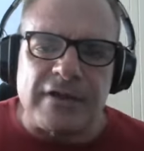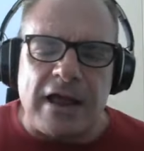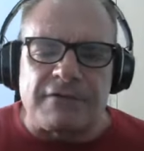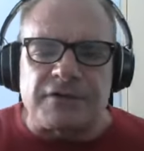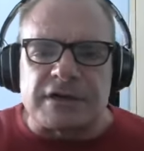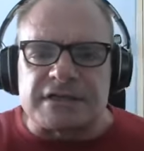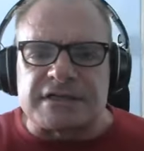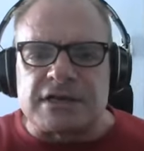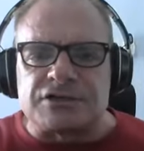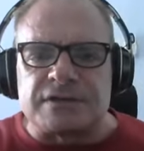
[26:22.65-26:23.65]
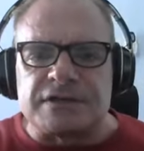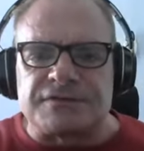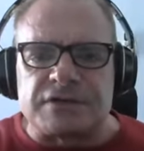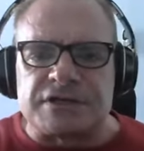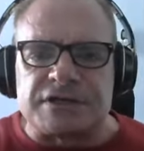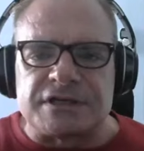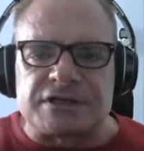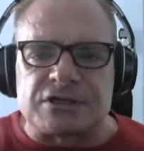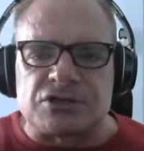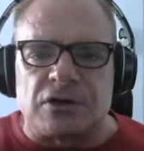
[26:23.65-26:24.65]
Africa Centers for Disease
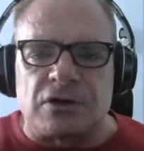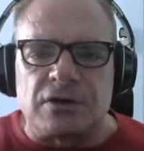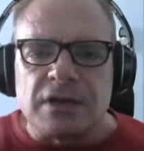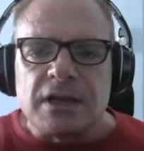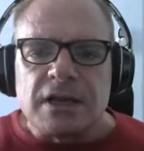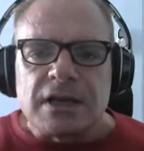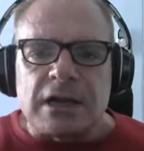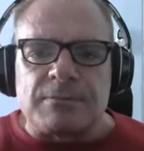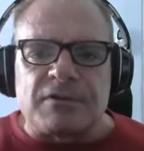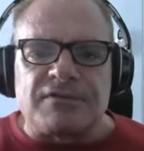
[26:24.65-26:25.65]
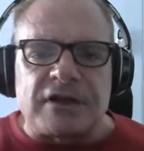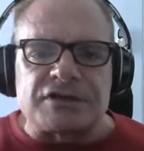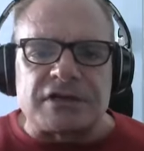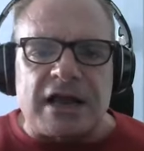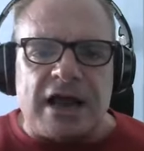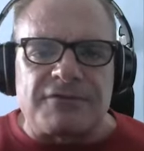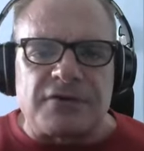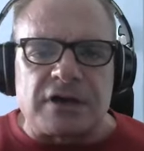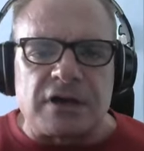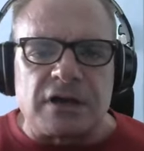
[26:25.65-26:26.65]
Control and Prevention,
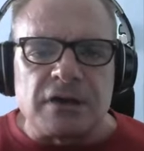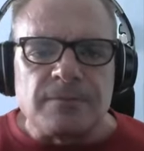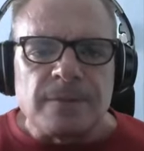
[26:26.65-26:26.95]
Africa,